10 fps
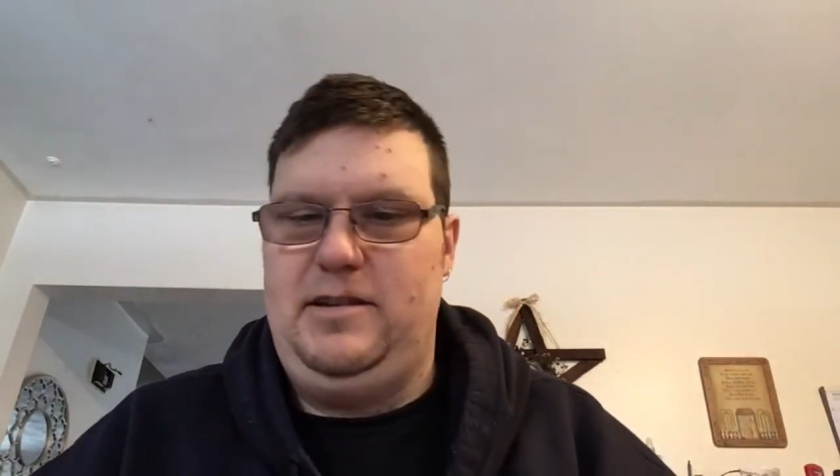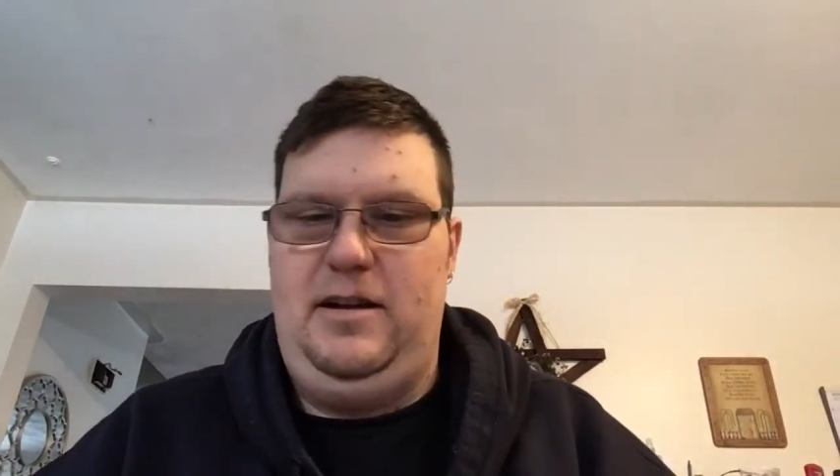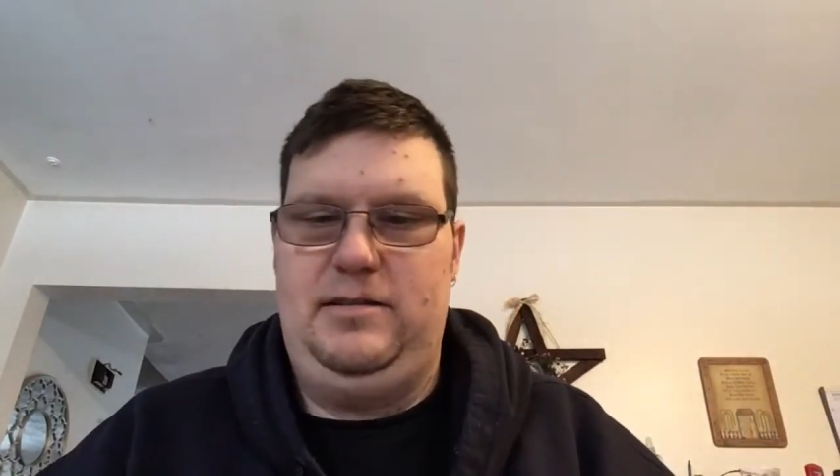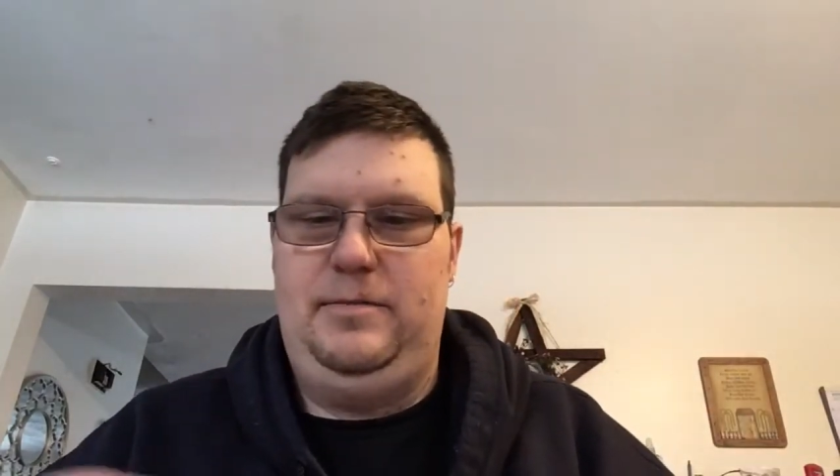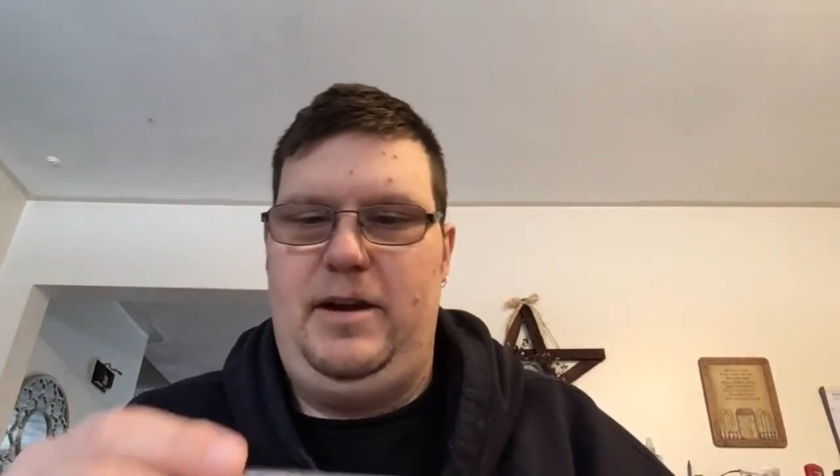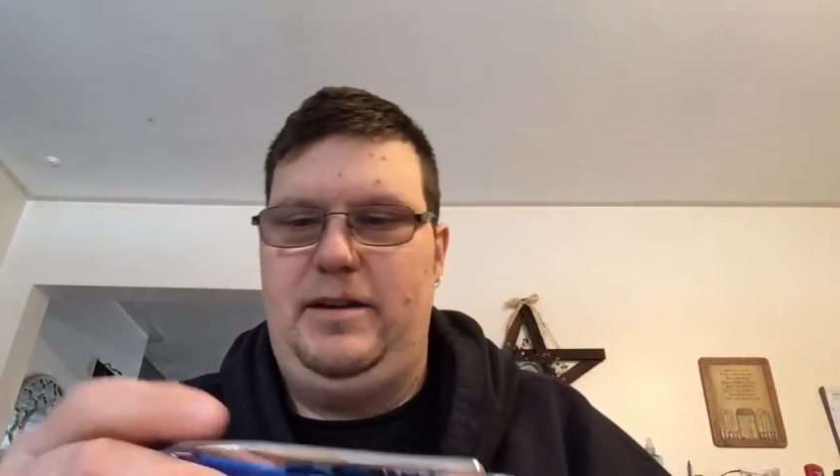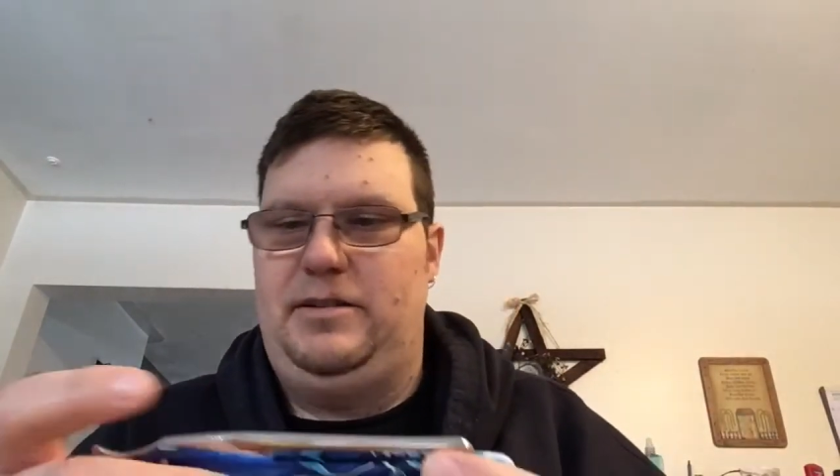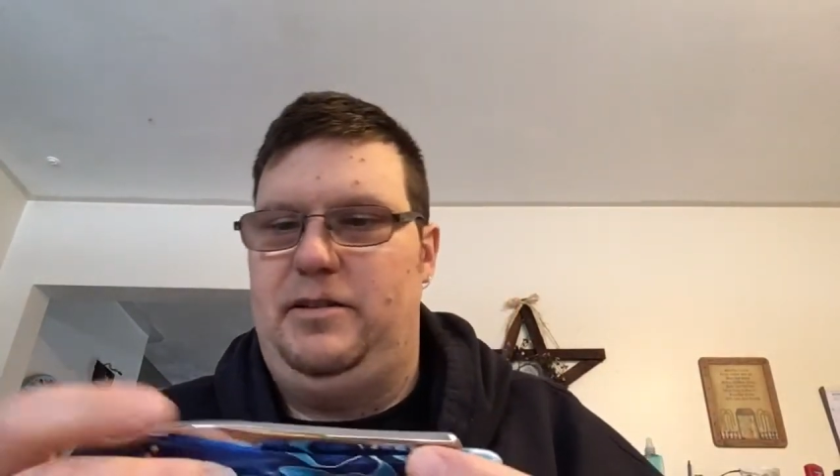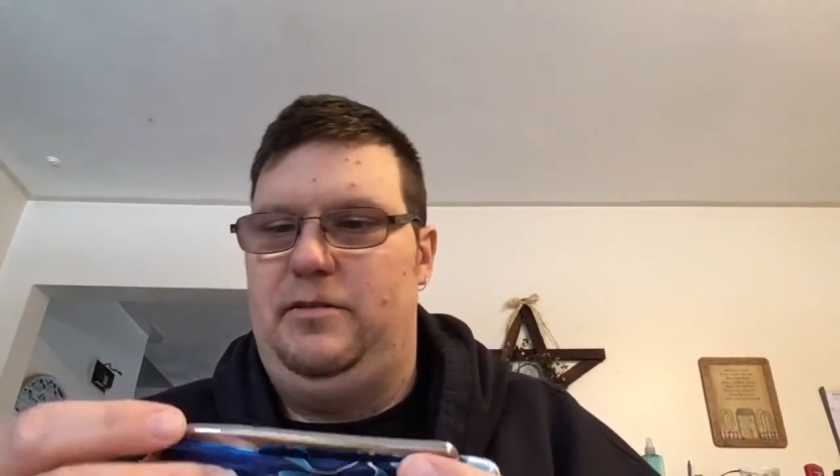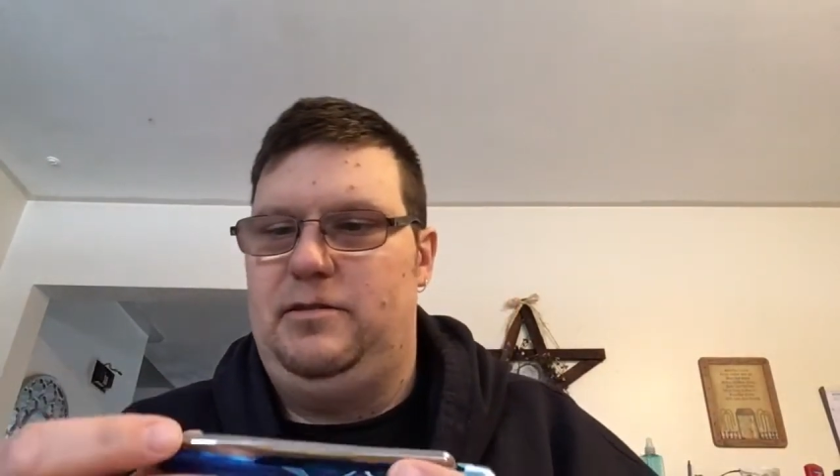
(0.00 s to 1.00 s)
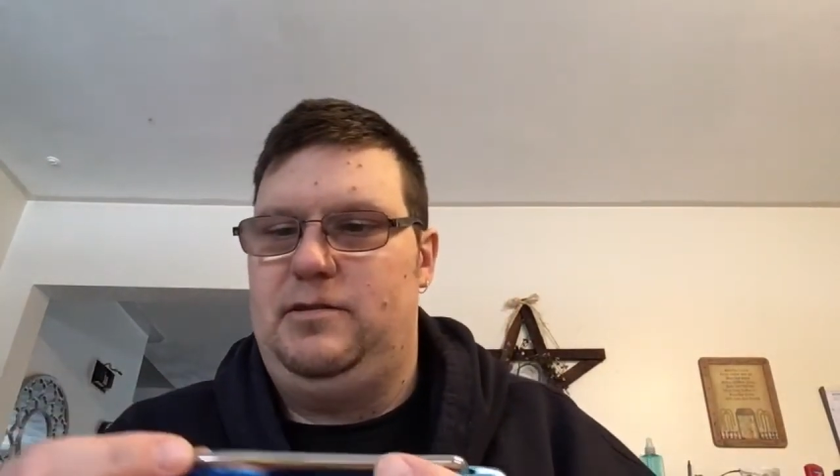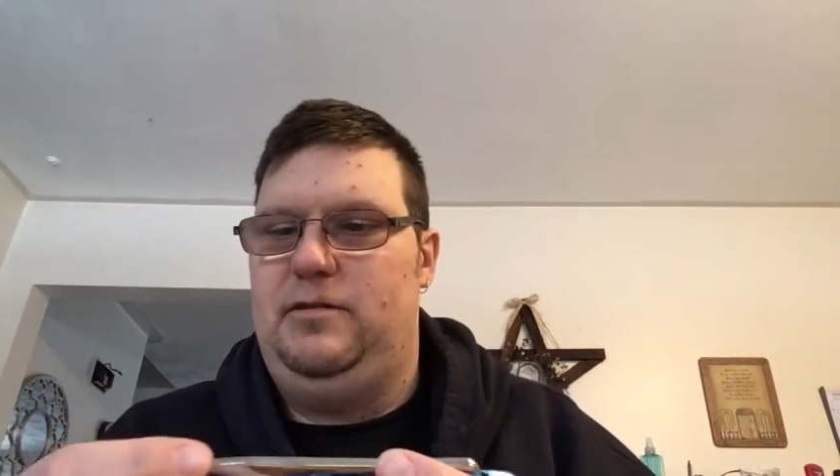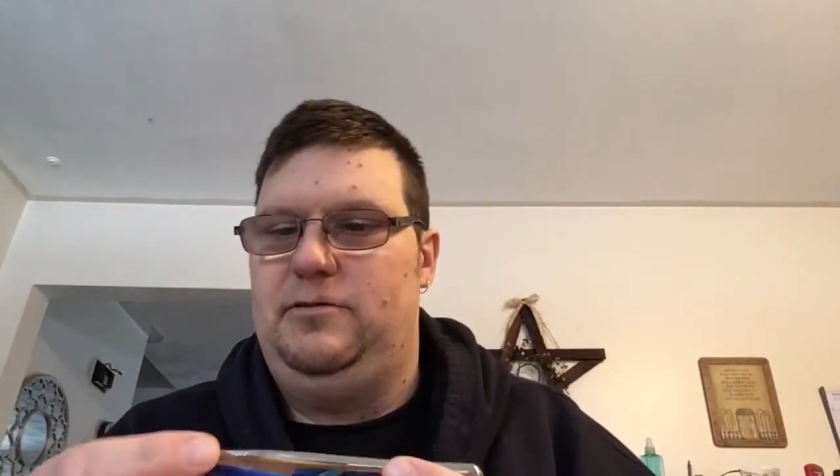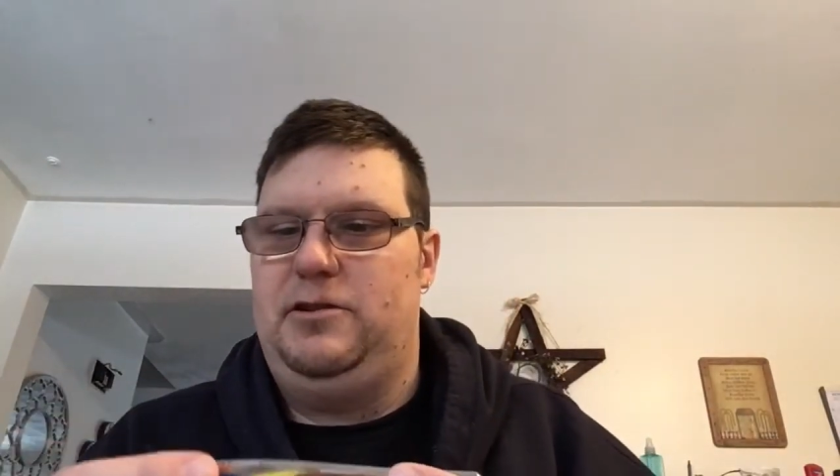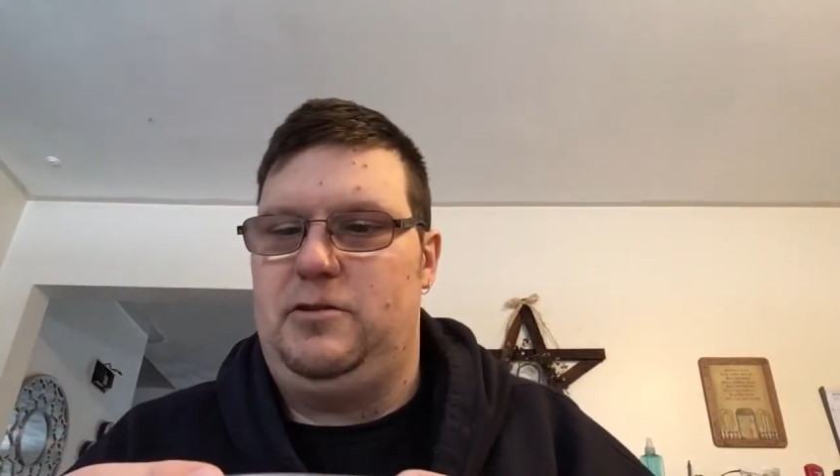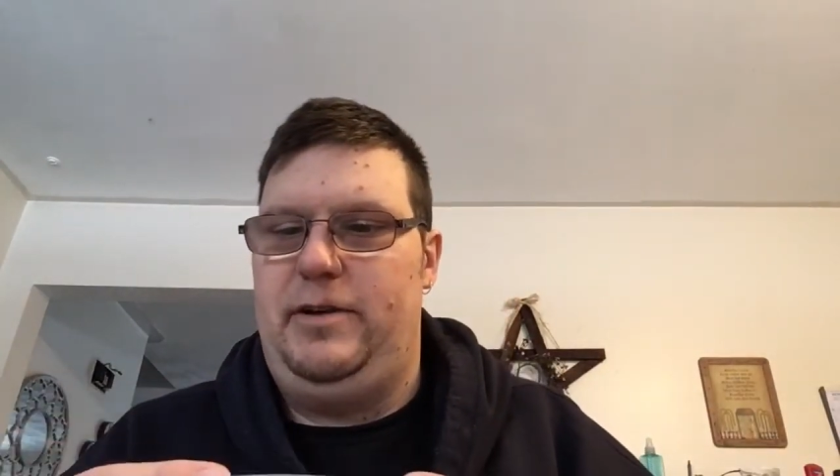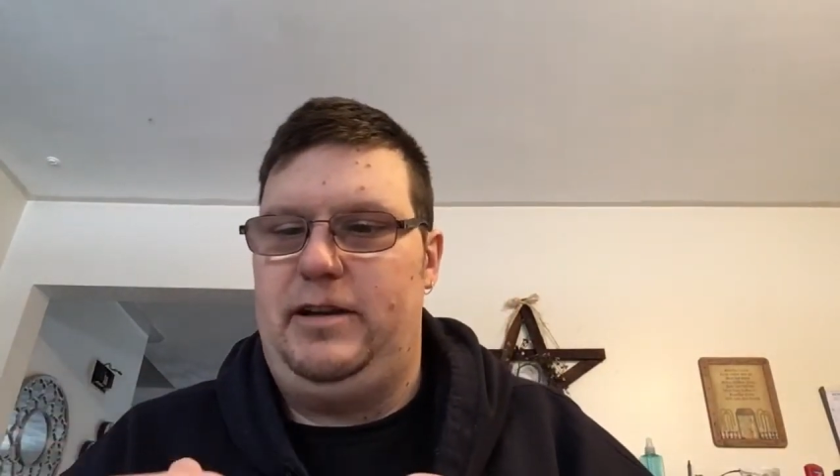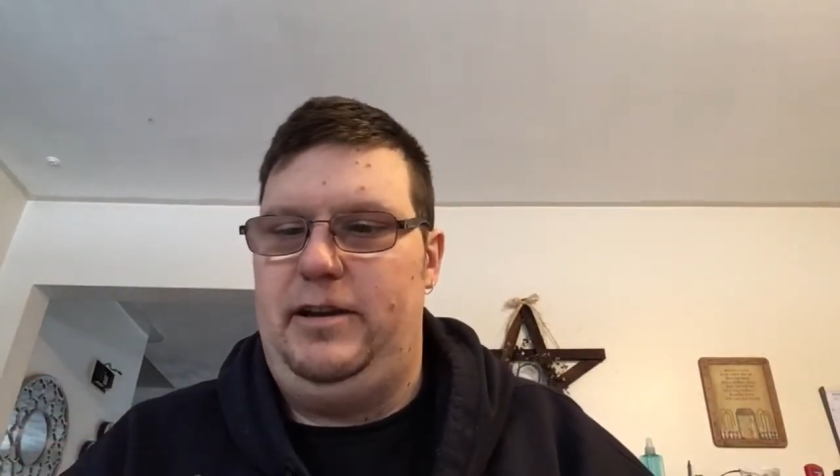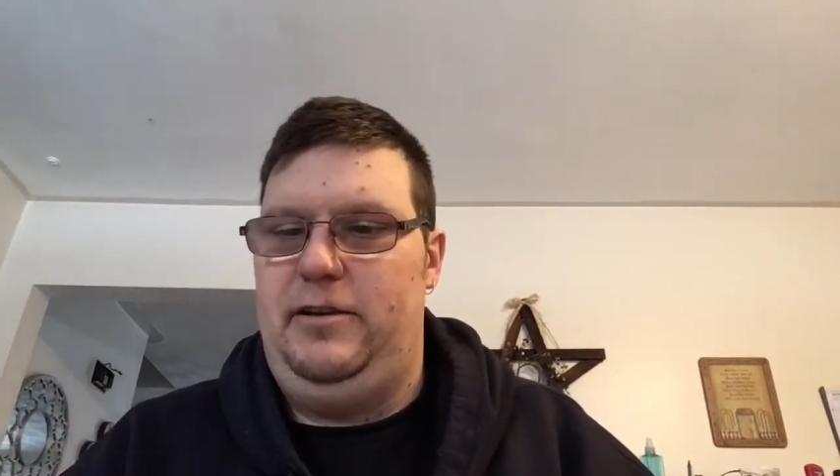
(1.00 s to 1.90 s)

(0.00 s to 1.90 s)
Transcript: customized too. So just quickly,